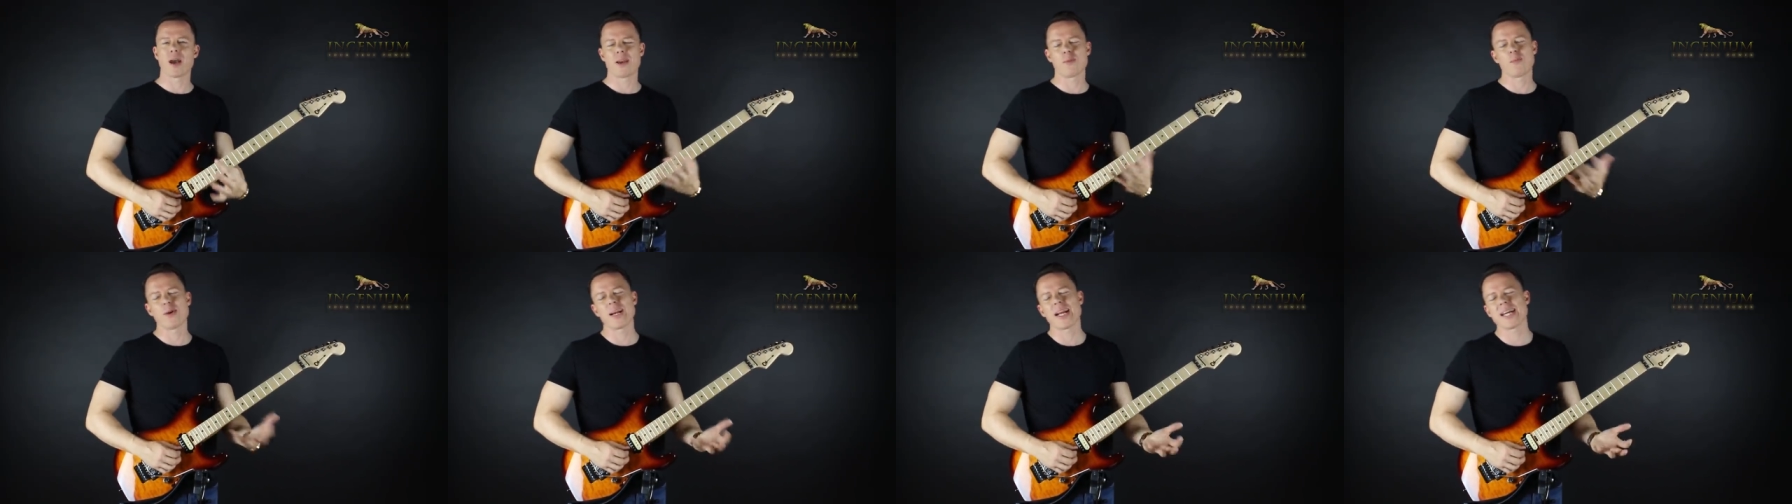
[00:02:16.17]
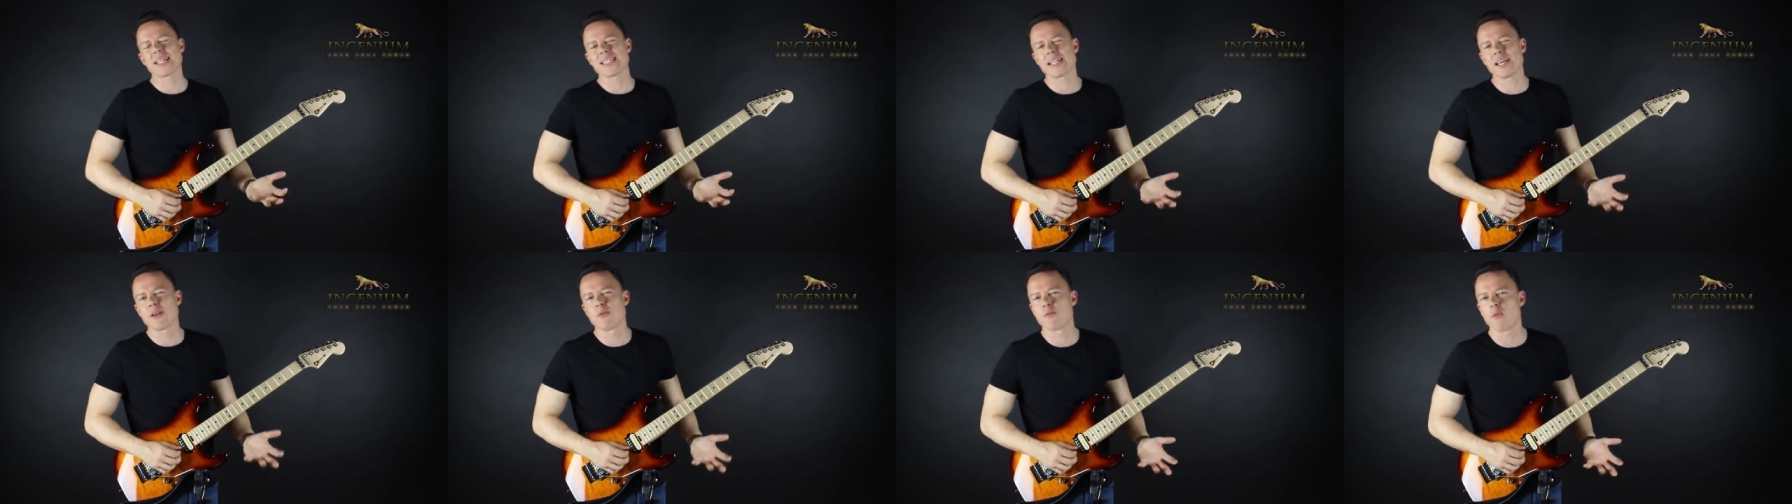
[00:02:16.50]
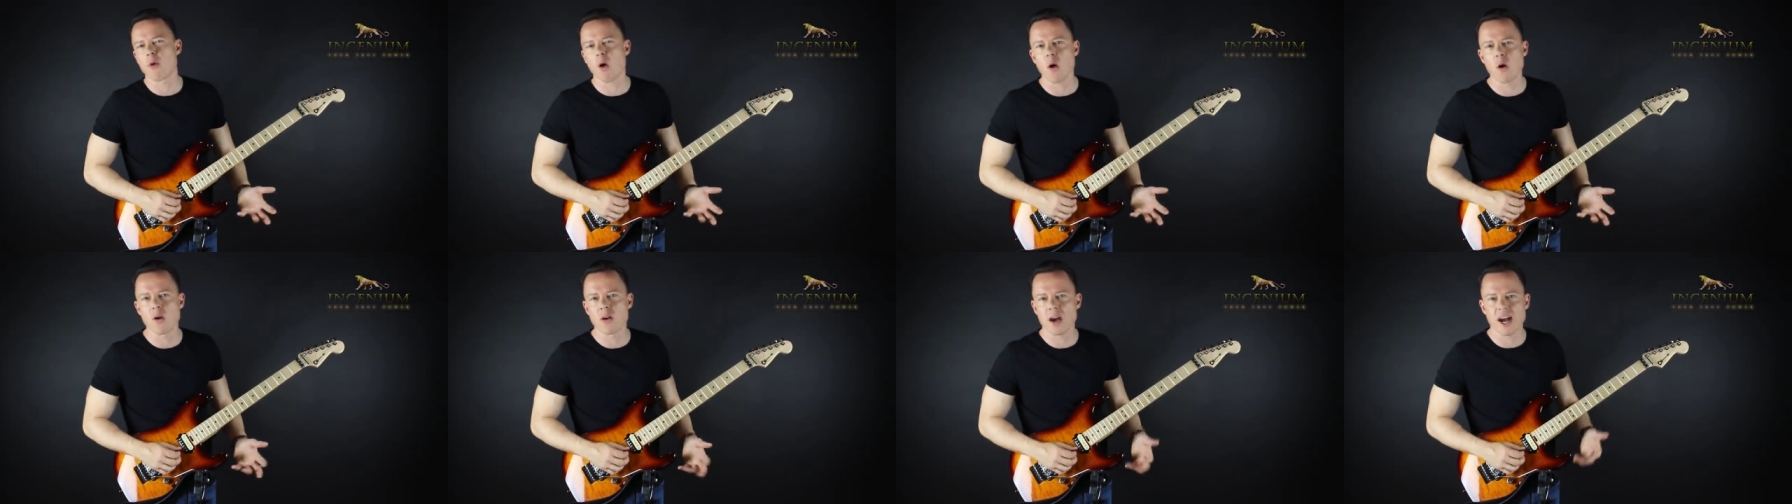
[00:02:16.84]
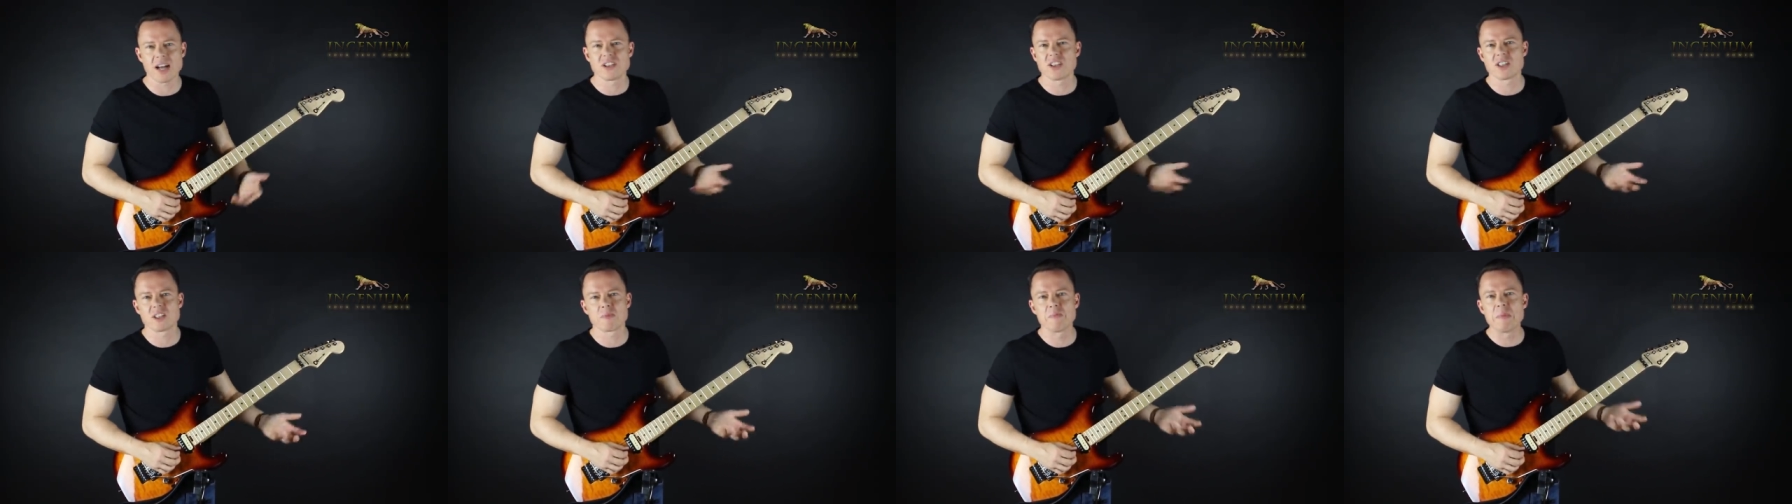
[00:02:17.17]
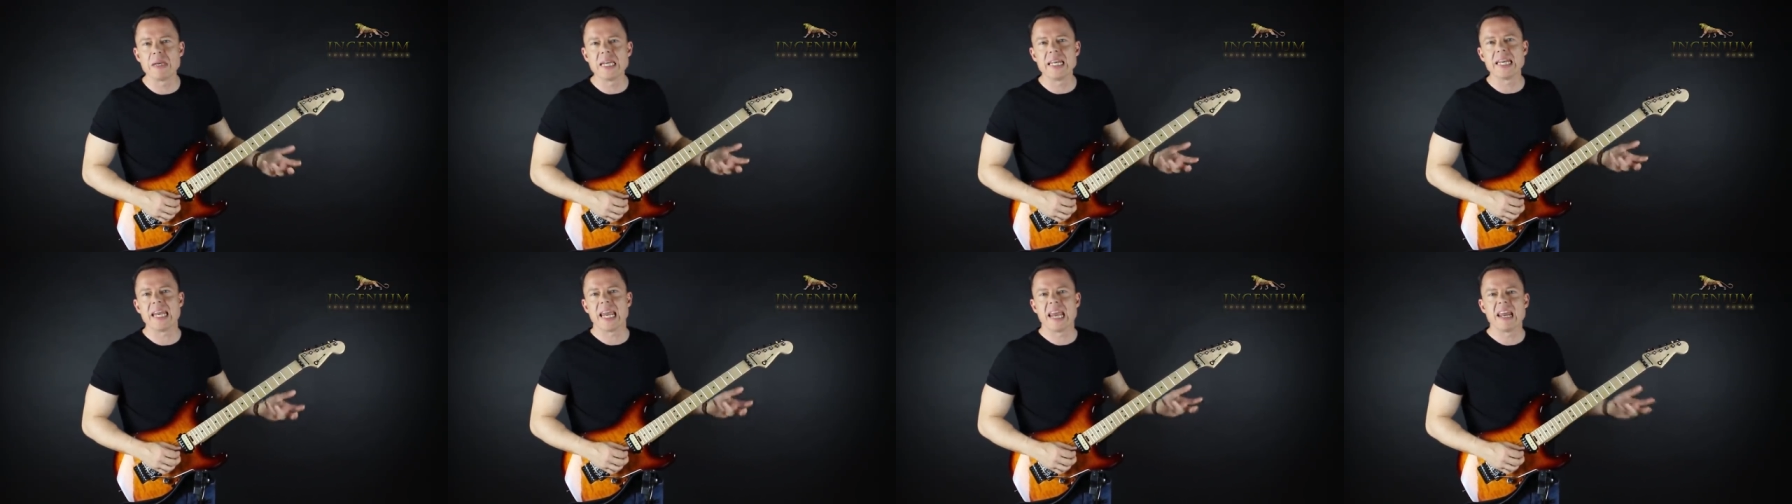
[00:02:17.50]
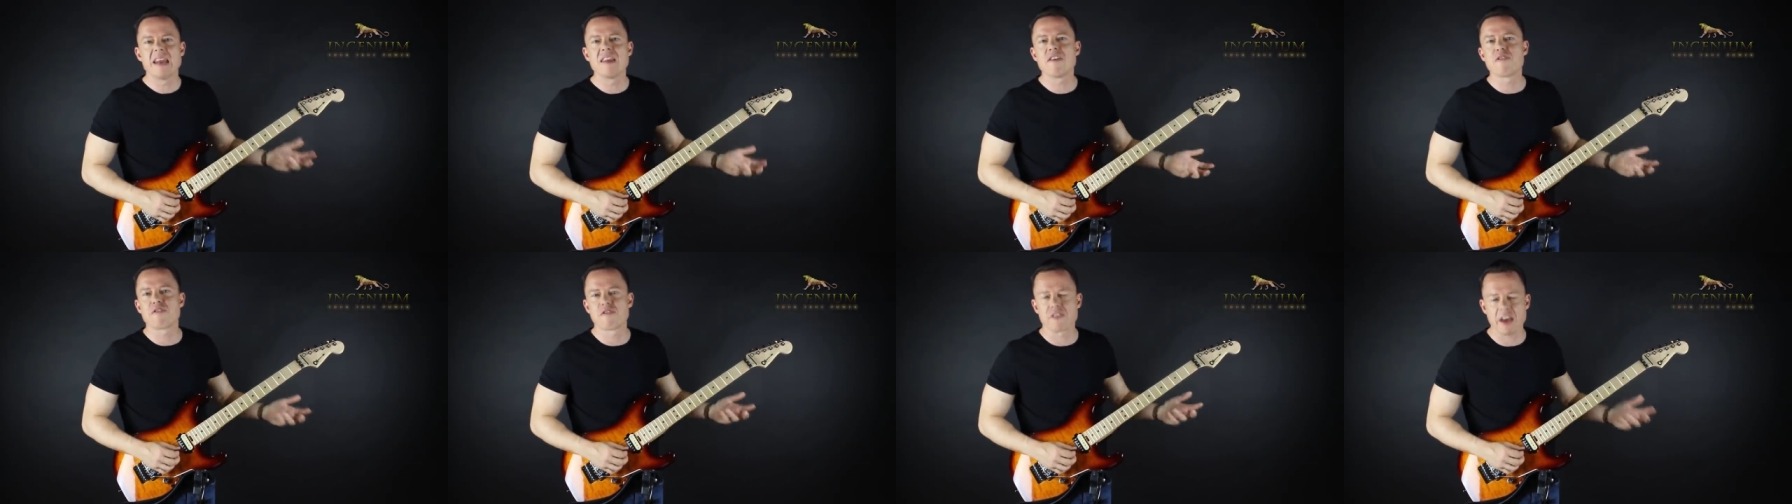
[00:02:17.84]
And when I say wrong, I just mean
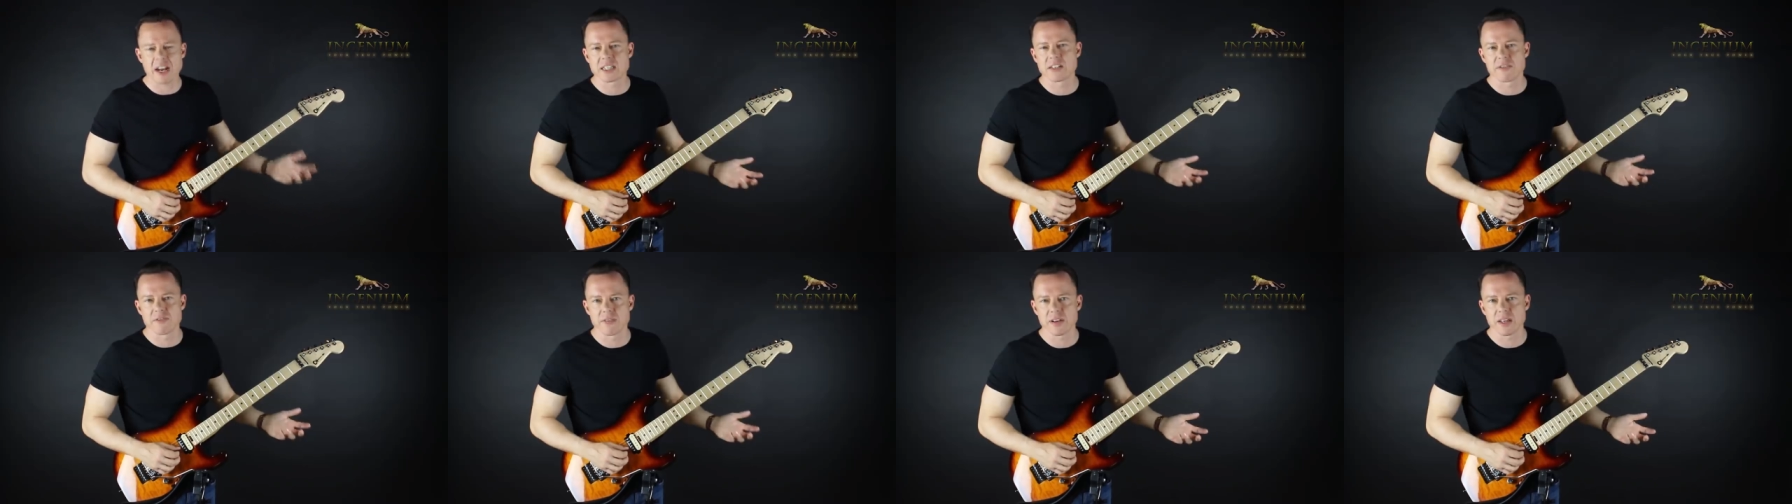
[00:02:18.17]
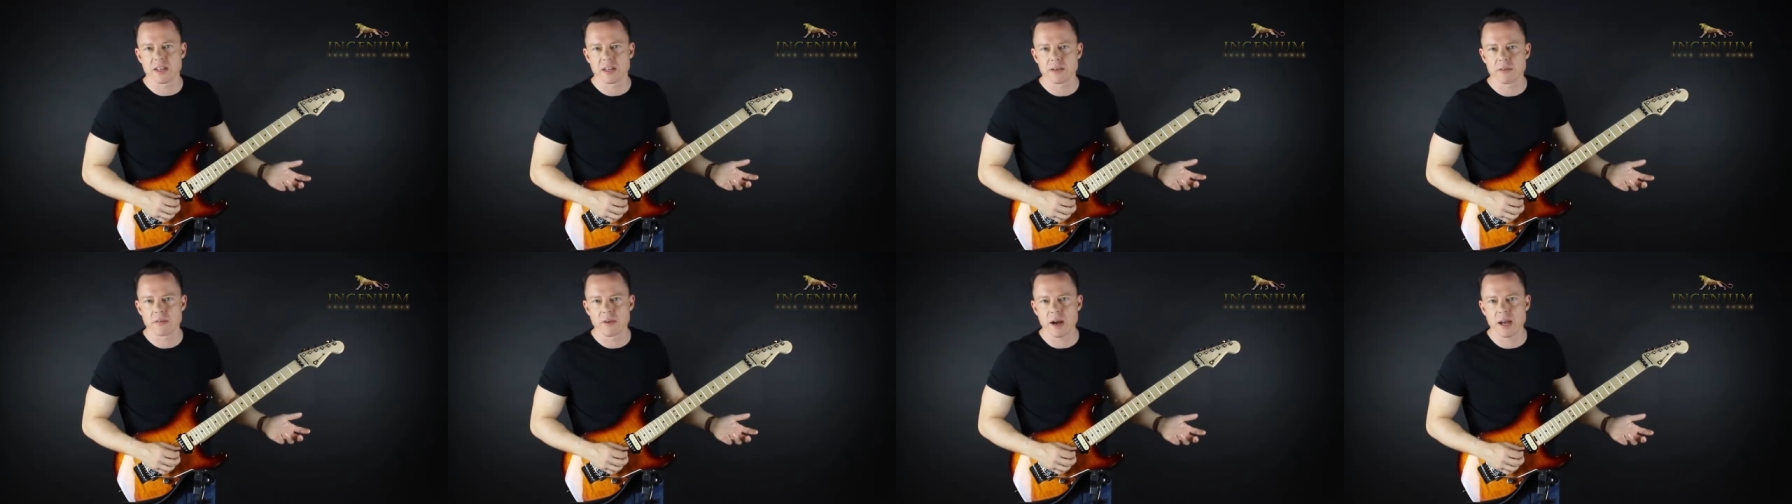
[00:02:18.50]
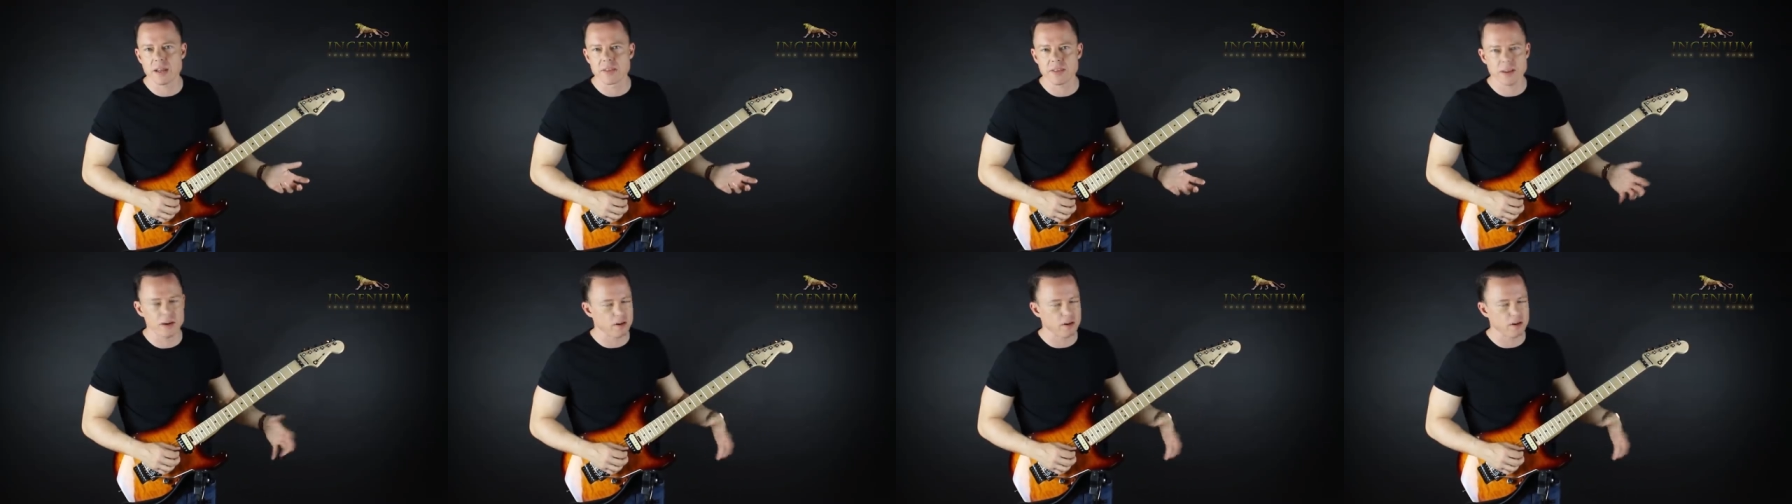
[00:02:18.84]
ineffectively, right?